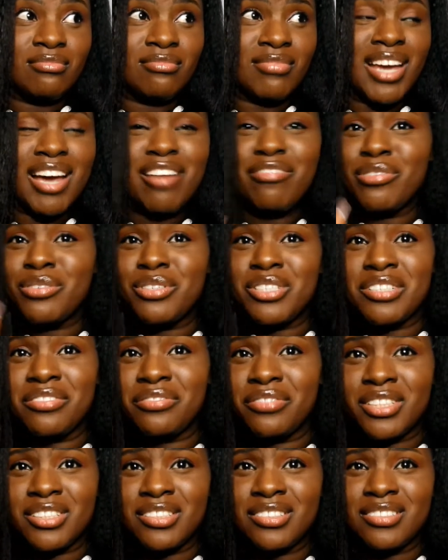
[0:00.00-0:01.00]
I feel
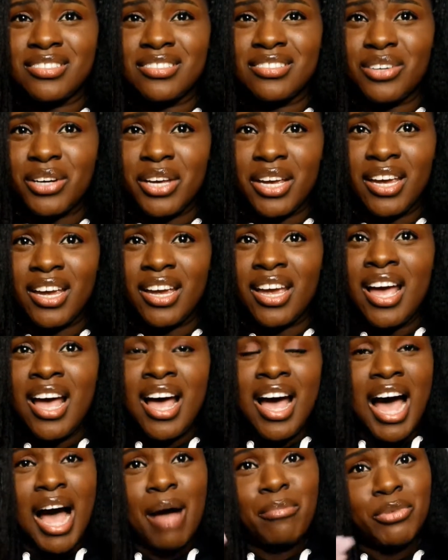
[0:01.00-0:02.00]
different okay
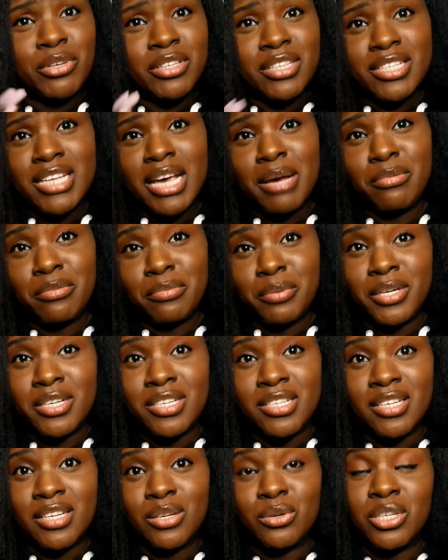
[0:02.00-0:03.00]
i'm not the type of
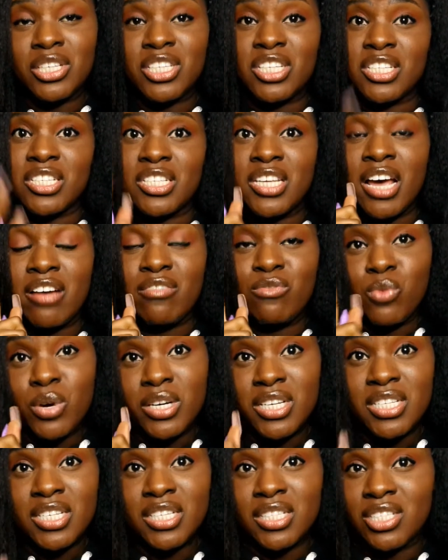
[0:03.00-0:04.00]
person who could just have one
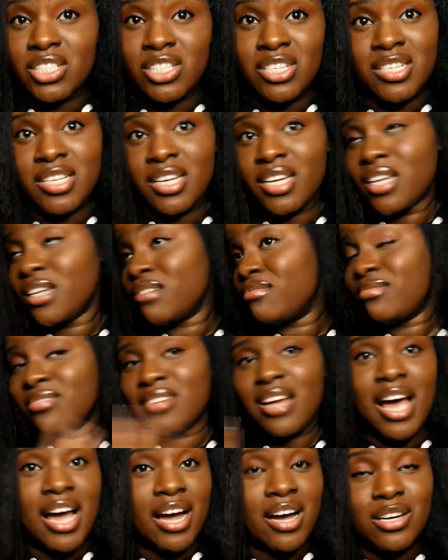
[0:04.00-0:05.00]
signature scent
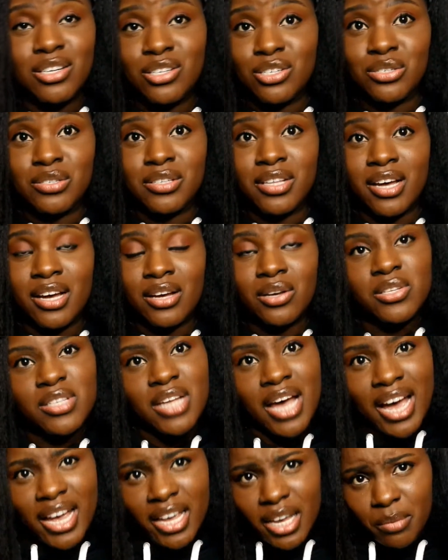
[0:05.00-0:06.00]
I can't do that because
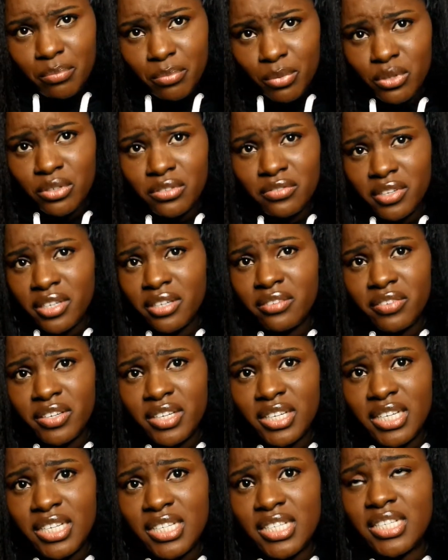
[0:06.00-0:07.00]
I get bored very, very
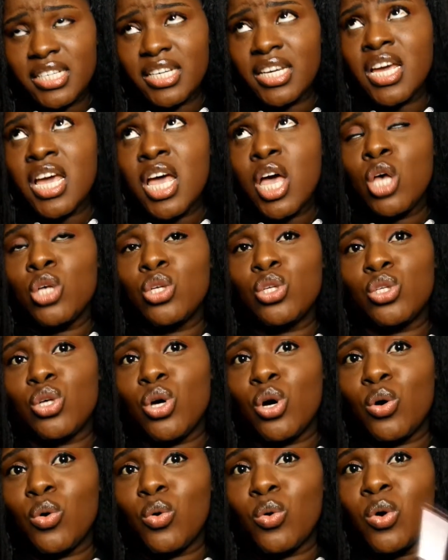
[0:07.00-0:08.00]
easily.
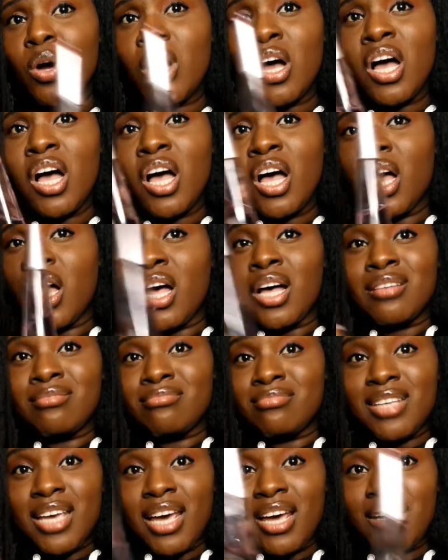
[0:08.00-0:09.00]
So
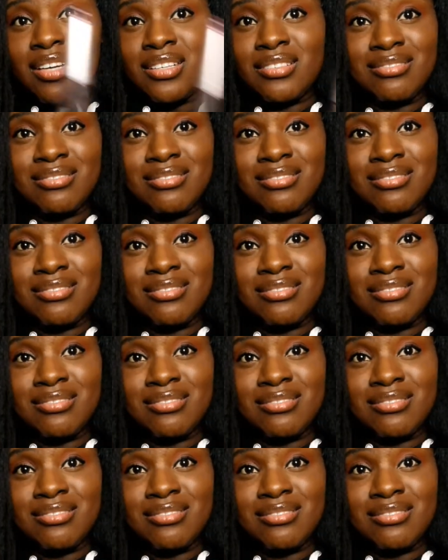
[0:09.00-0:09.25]
yeah.